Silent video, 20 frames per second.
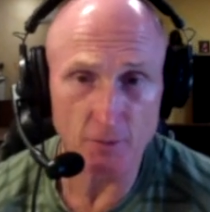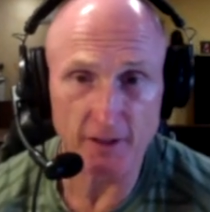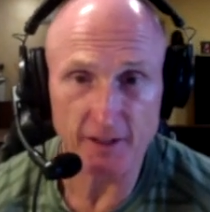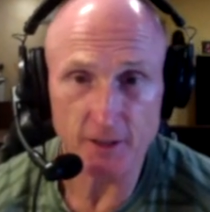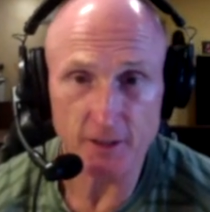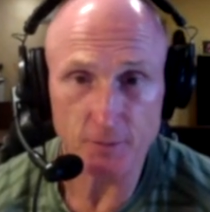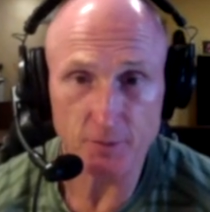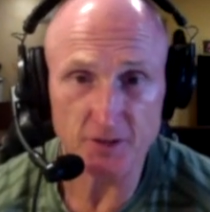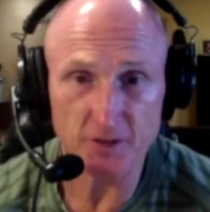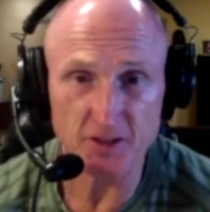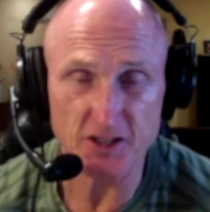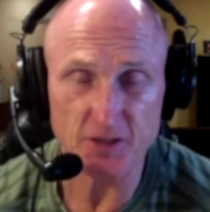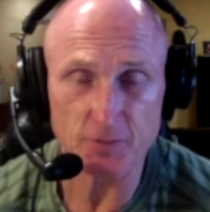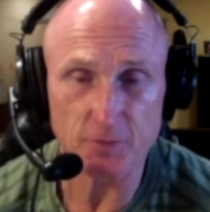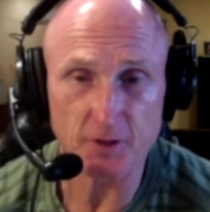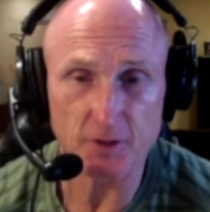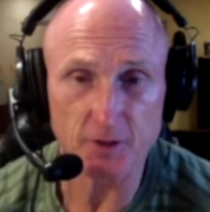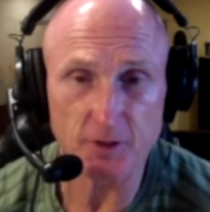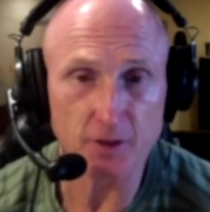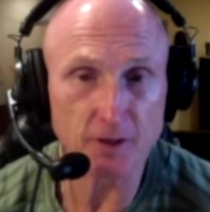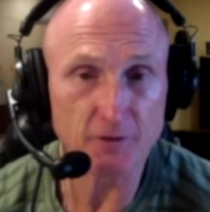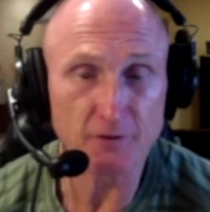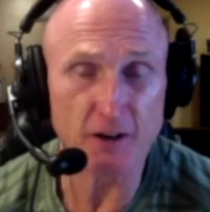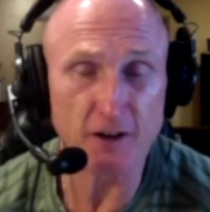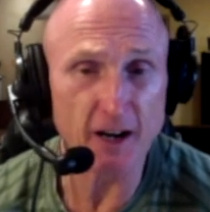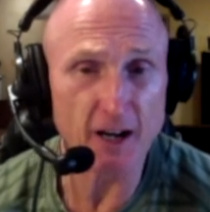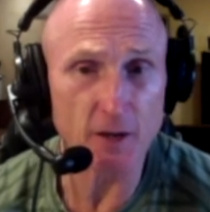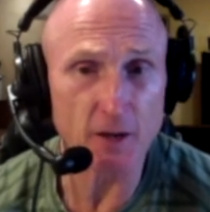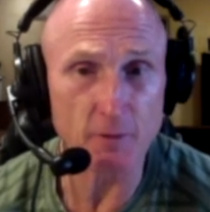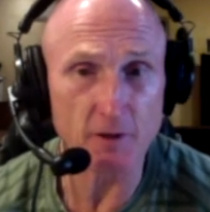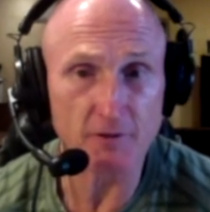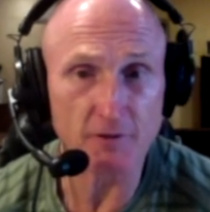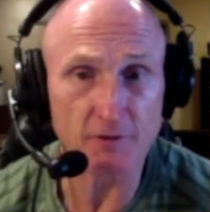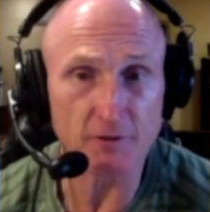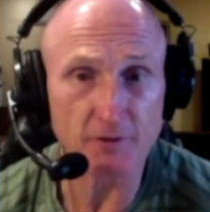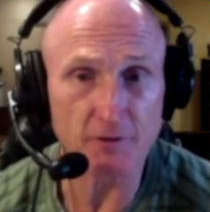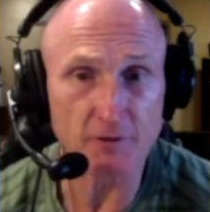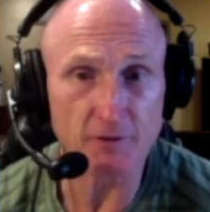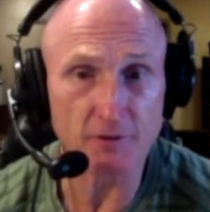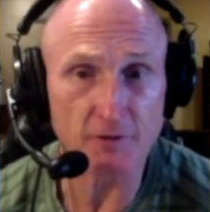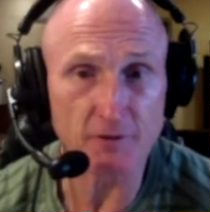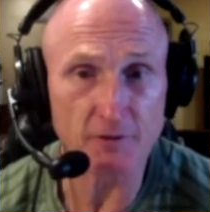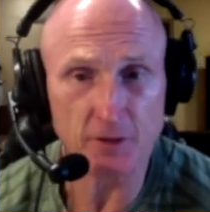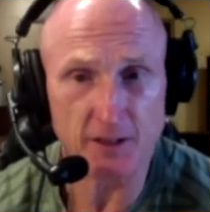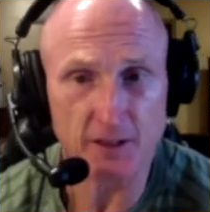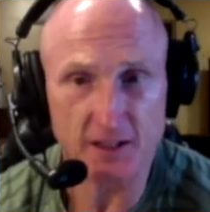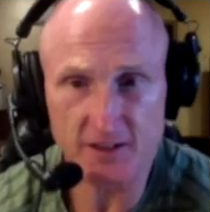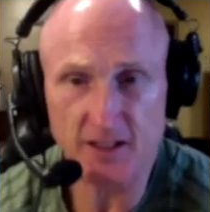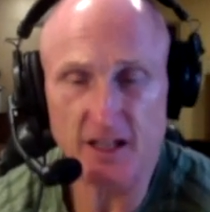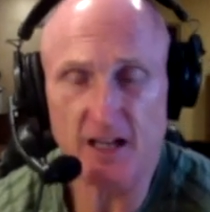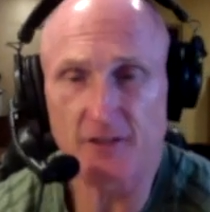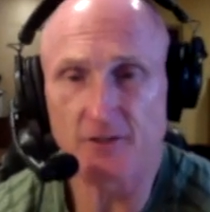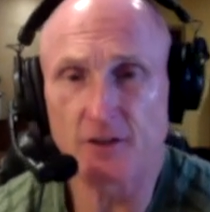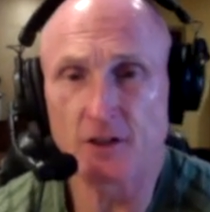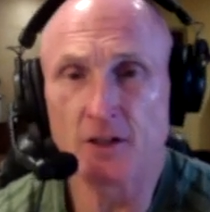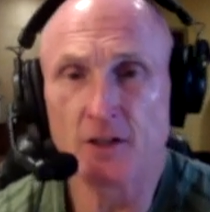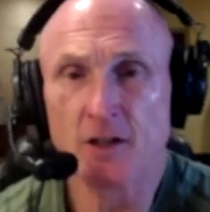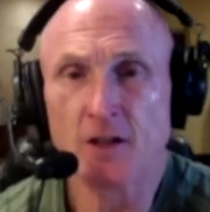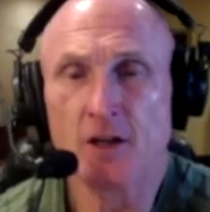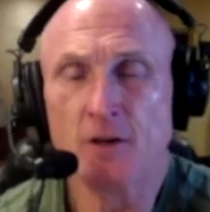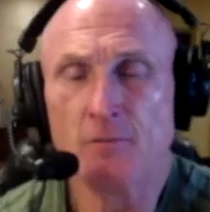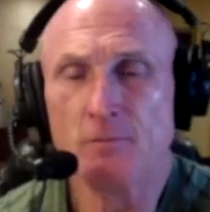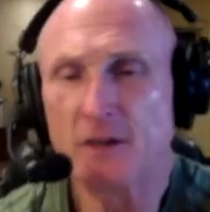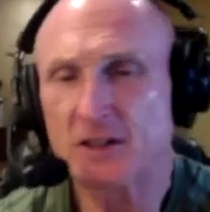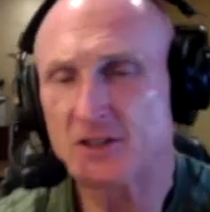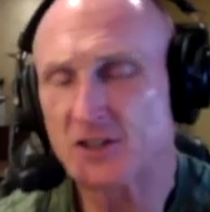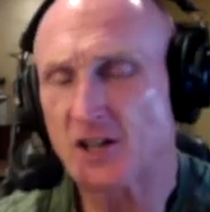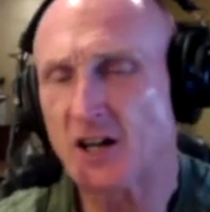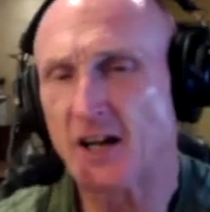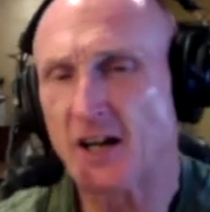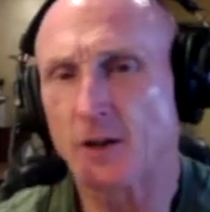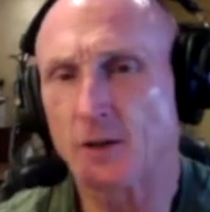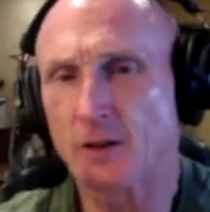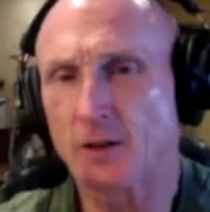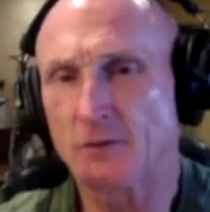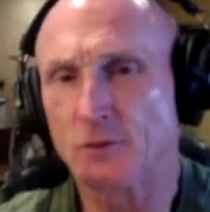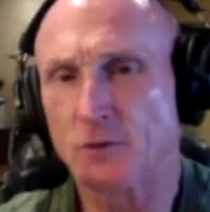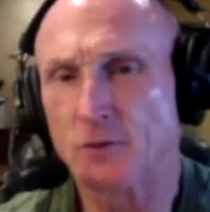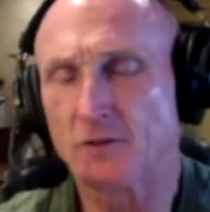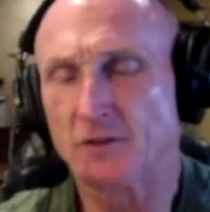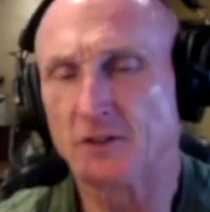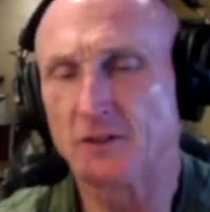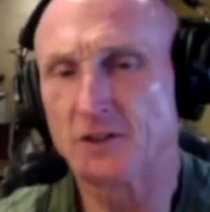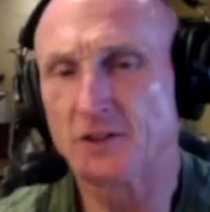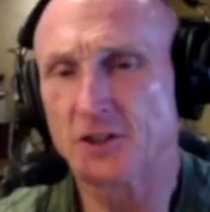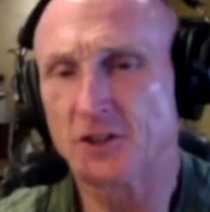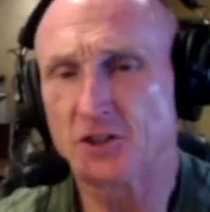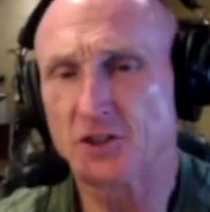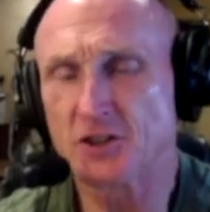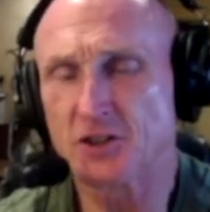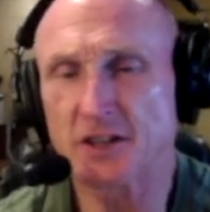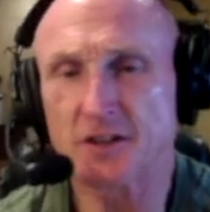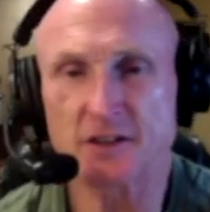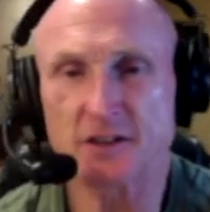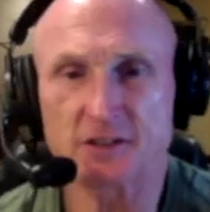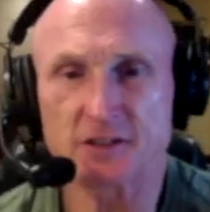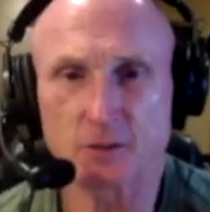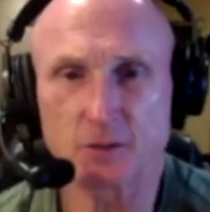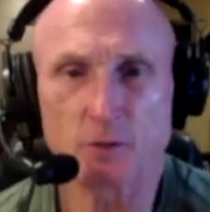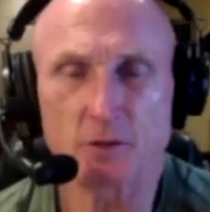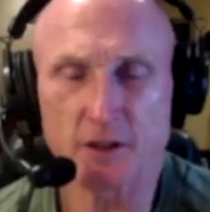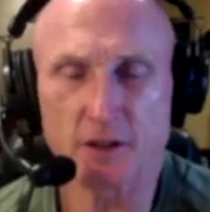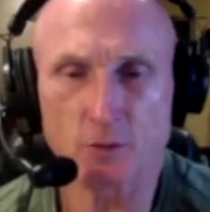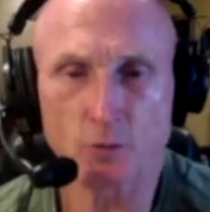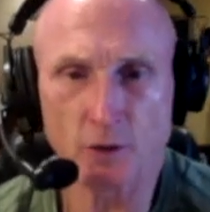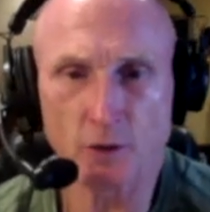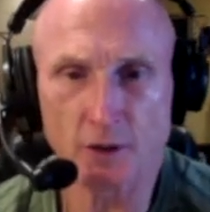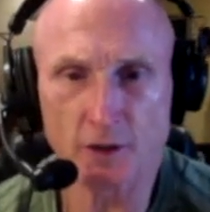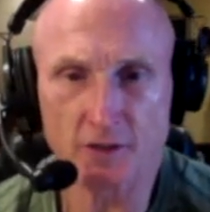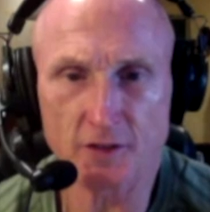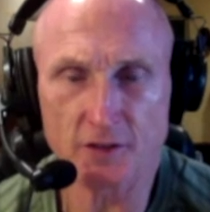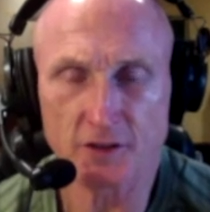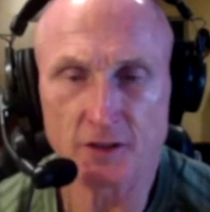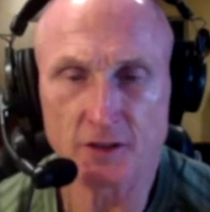Like a policeman or a fireman, for example, has to have a much higher level of conditioning than someone that works